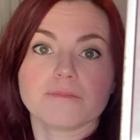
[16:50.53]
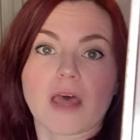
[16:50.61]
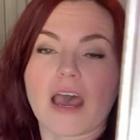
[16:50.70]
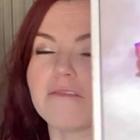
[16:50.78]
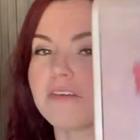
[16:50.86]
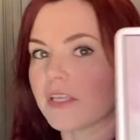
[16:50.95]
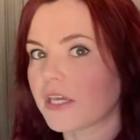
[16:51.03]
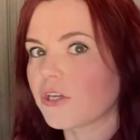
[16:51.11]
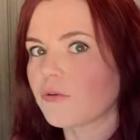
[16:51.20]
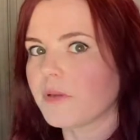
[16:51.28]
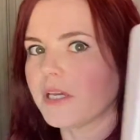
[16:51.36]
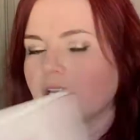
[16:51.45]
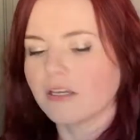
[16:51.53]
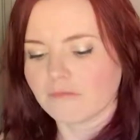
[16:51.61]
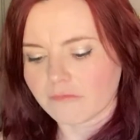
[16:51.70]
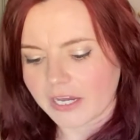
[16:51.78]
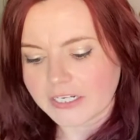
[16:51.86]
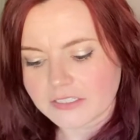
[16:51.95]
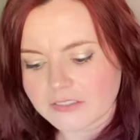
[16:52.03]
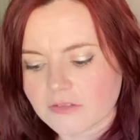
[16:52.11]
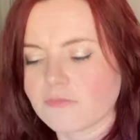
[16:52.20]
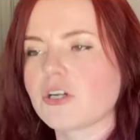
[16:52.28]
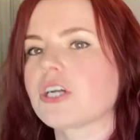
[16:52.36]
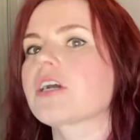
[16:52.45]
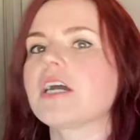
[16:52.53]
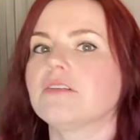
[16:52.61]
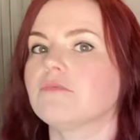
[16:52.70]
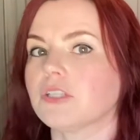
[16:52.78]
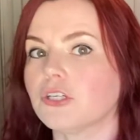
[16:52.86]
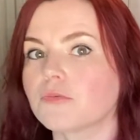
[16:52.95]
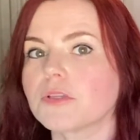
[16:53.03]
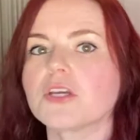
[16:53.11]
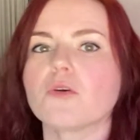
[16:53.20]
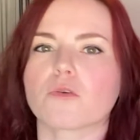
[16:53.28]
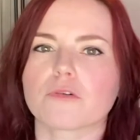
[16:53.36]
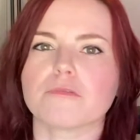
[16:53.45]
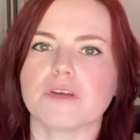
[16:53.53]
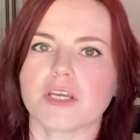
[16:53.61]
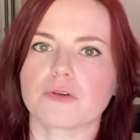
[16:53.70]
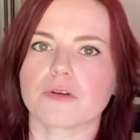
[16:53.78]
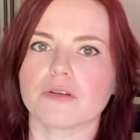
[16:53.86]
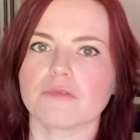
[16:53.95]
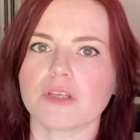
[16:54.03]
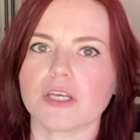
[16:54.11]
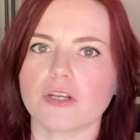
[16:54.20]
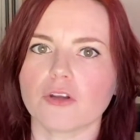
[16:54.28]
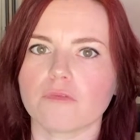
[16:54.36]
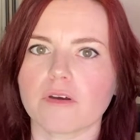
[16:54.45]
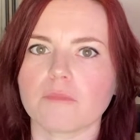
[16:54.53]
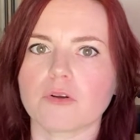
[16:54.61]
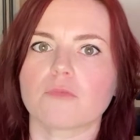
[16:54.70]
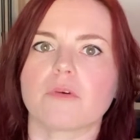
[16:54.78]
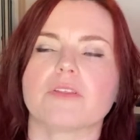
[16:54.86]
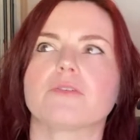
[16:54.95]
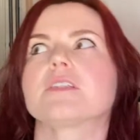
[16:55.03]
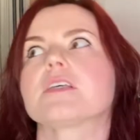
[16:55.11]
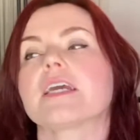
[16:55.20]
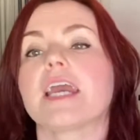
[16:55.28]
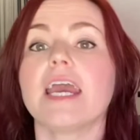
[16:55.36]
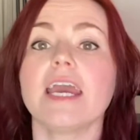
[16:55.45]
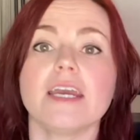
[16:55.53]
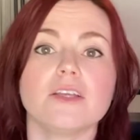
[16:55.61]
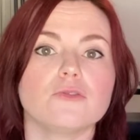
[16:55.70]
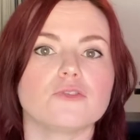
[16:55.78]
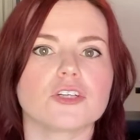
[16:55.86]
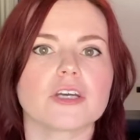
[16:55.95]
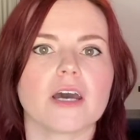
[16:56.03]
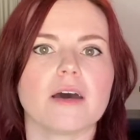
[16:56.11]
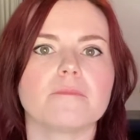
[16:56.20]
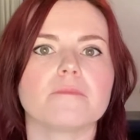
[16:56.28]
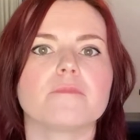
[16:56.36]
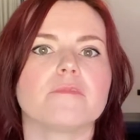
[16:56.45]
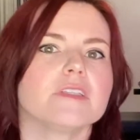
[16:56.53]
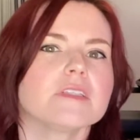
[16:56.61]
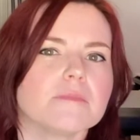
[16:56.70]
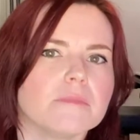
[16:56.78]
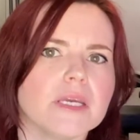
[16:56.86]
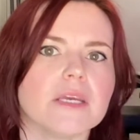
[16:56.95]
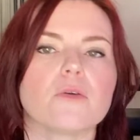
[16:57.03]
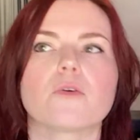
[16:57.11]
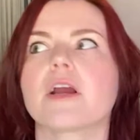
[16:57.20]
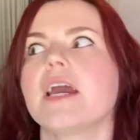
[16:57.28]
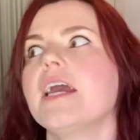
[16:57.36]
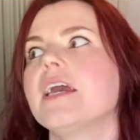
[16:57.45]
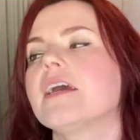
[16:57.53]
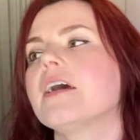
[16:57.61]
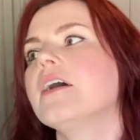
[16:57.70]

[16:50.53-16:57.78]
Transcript: I feel like you're being invited somewhere kind of literally or figuratively in November, whether it's like, hey, you should come visit me, or hey,